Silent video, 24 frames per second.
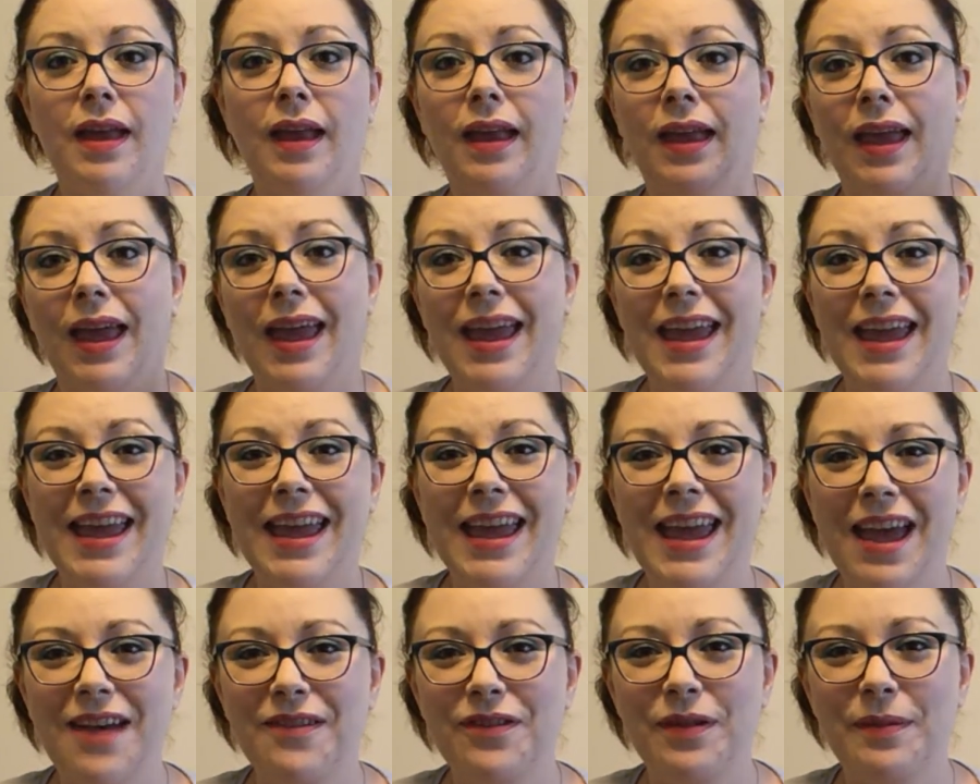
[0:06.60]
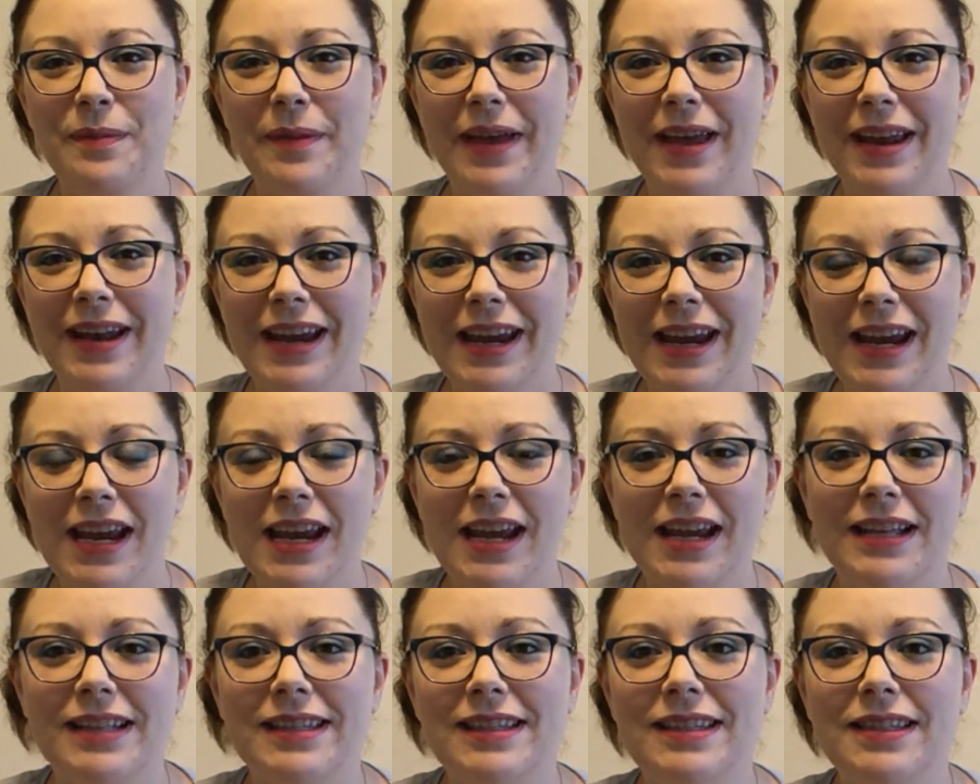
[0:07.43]
Hey everybody,
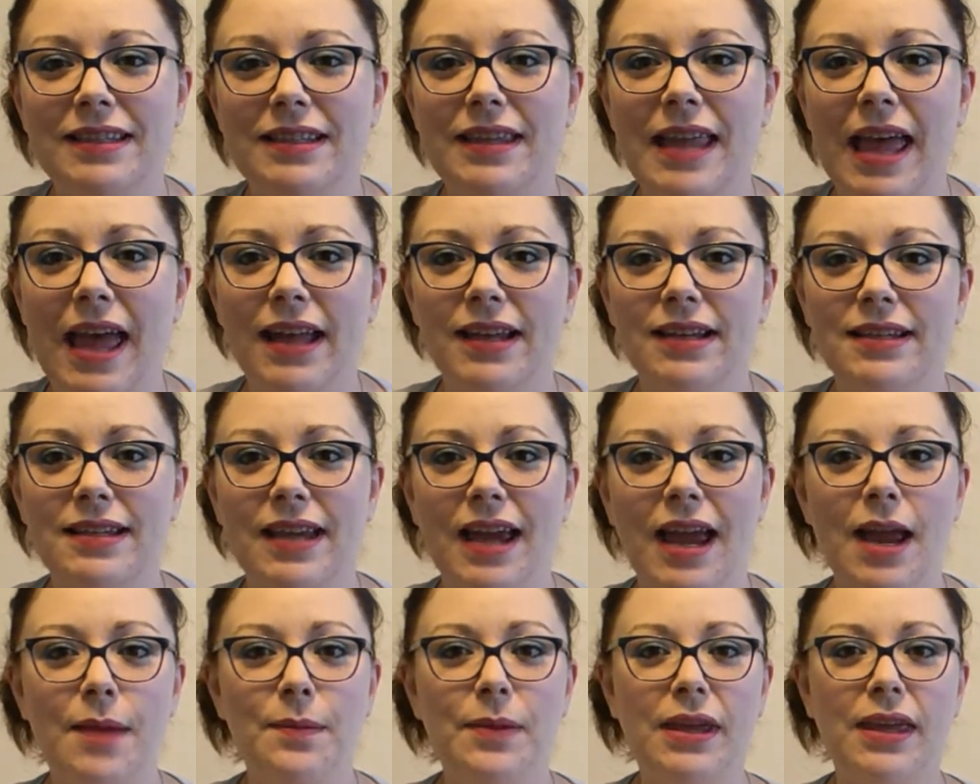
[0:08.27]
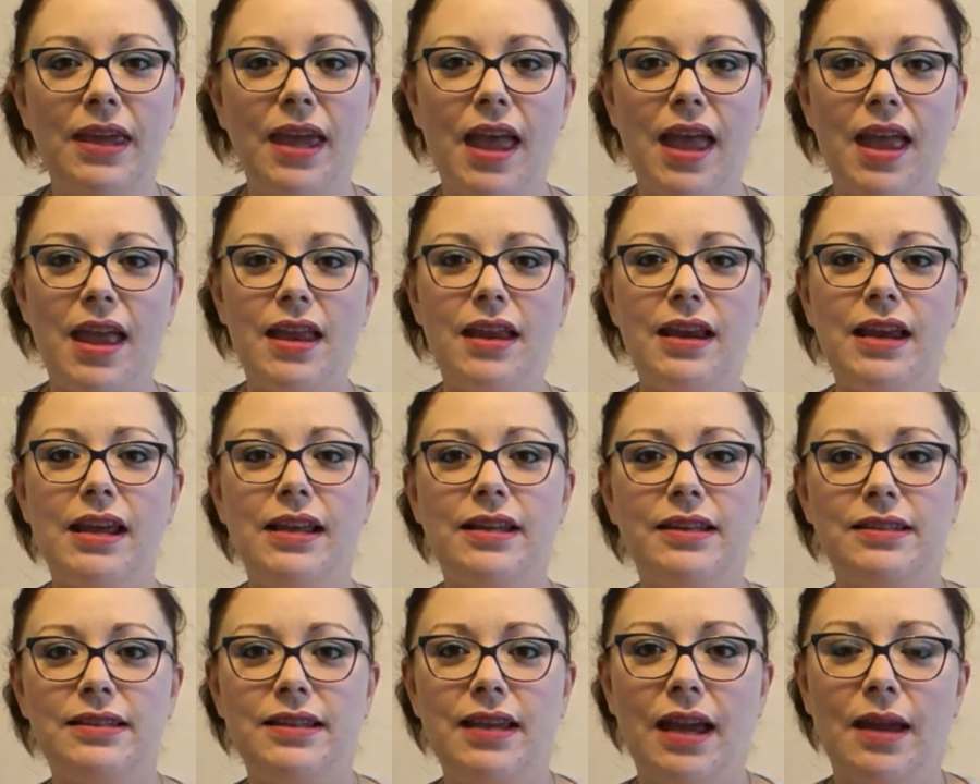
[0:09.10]
it's that time again.
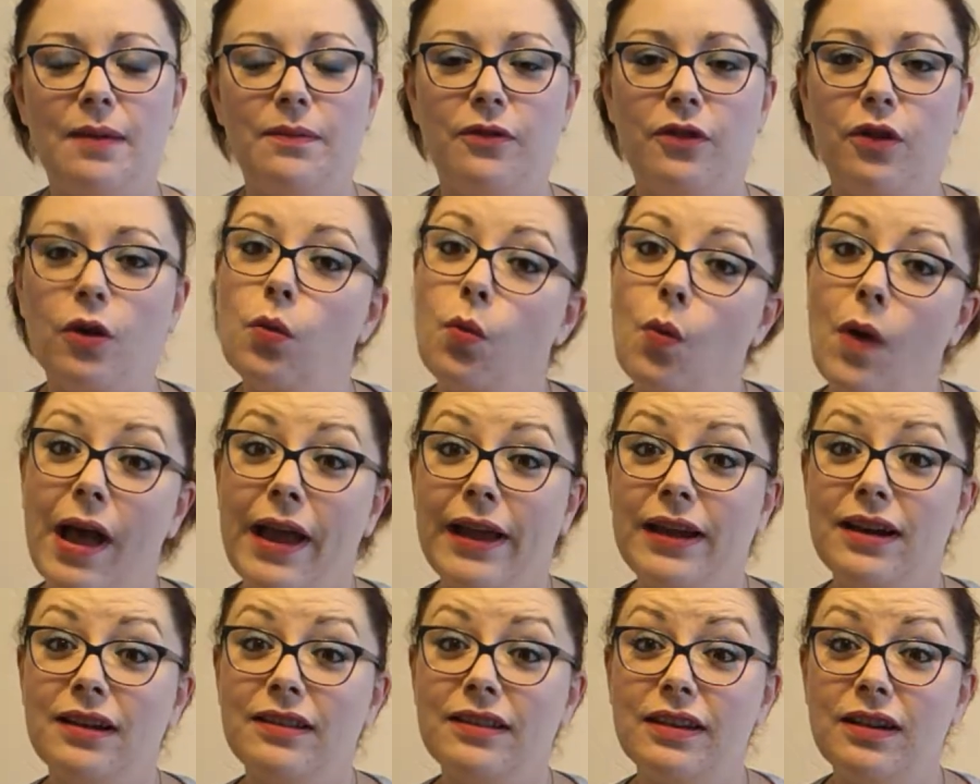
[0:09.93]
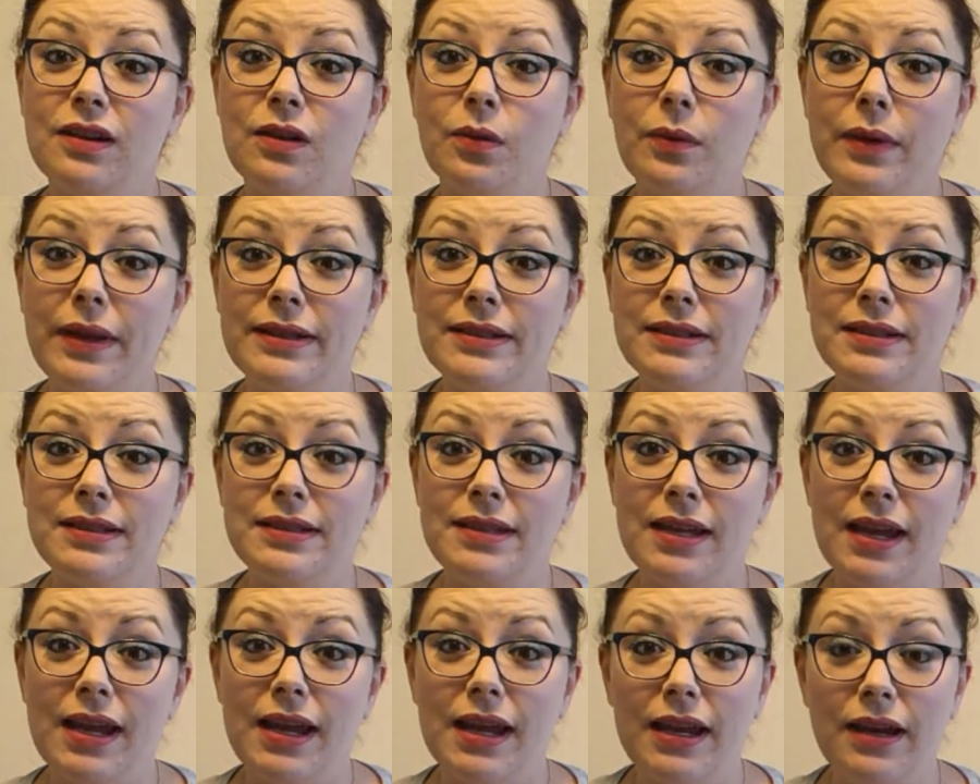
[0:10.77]
It's time for Wine a Little
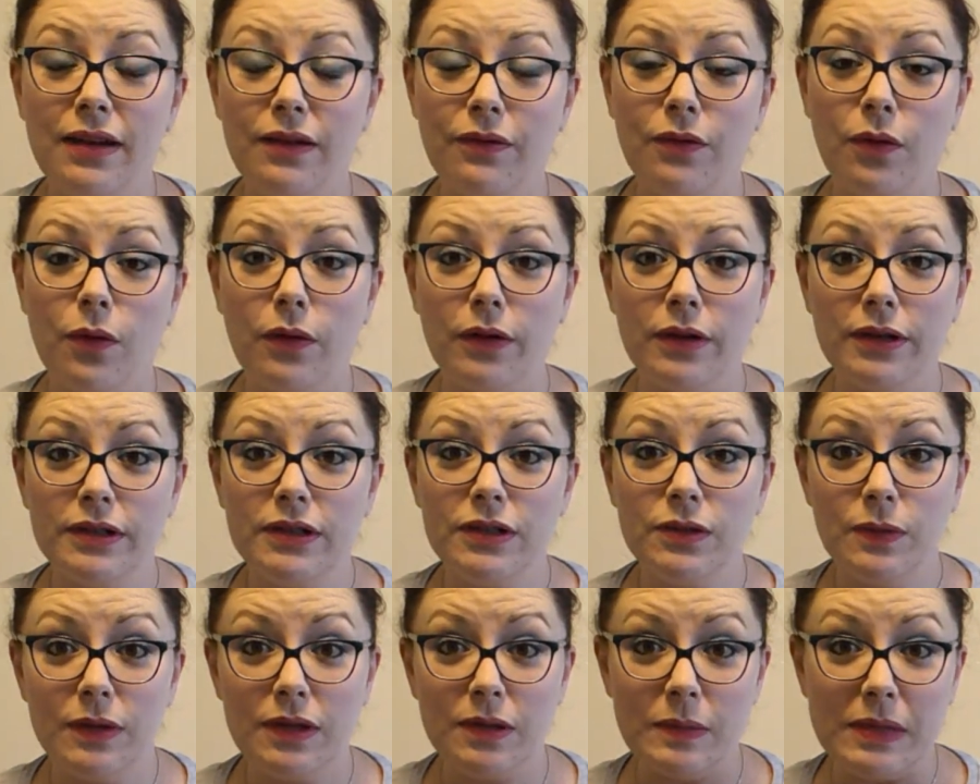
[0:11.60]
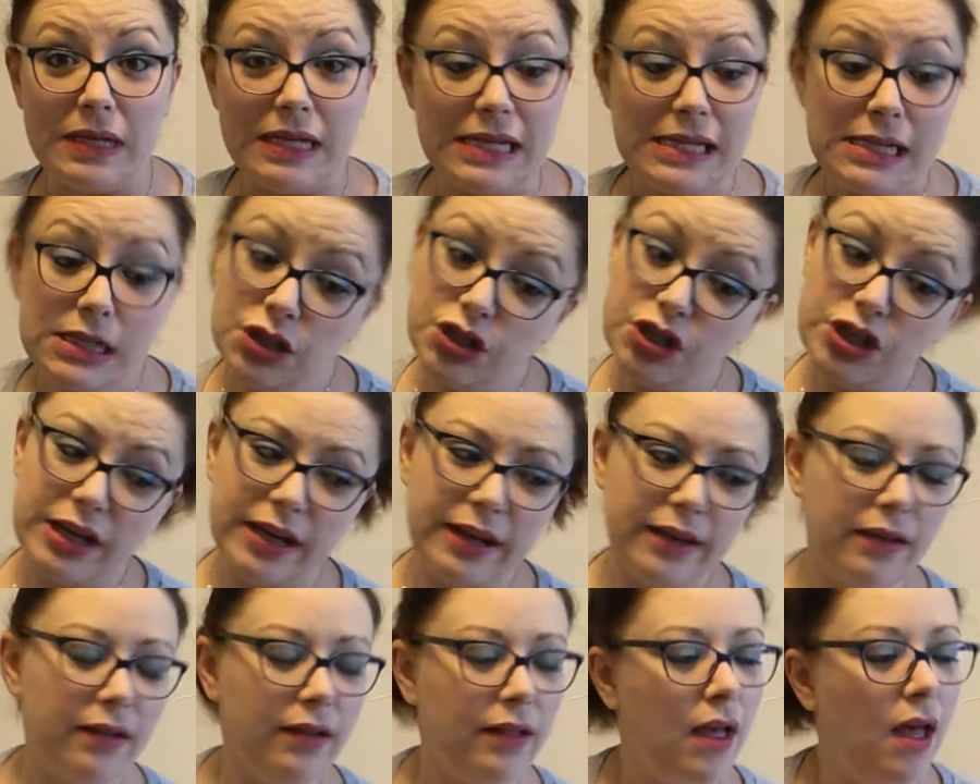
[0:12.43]
Wednesday, of course, with me,
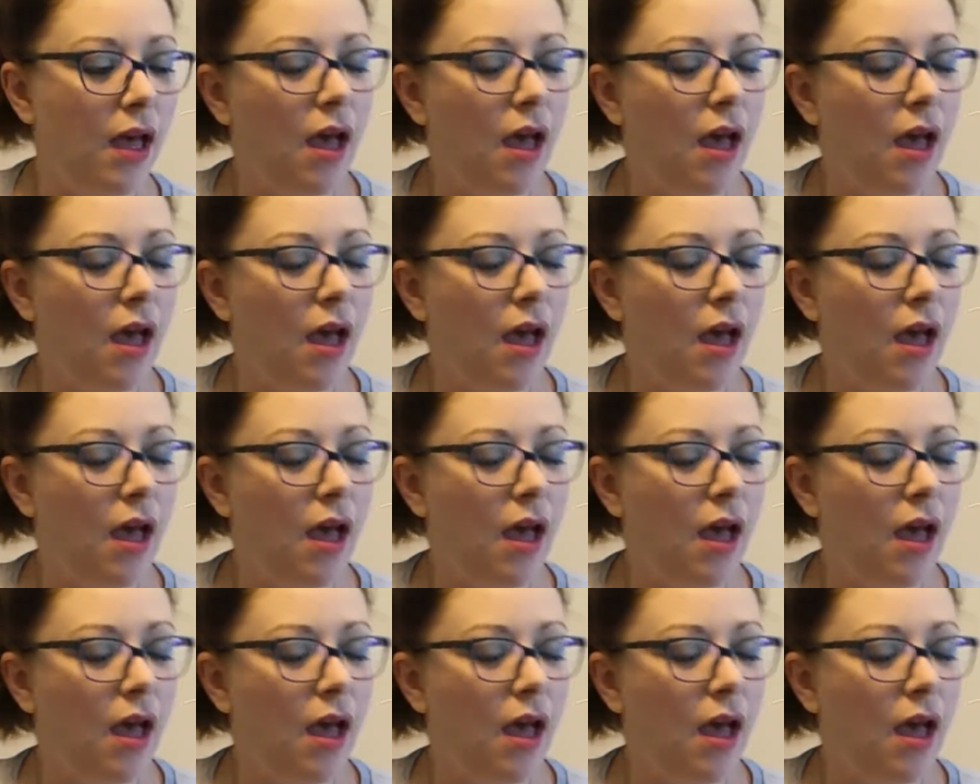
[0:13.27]
Jill.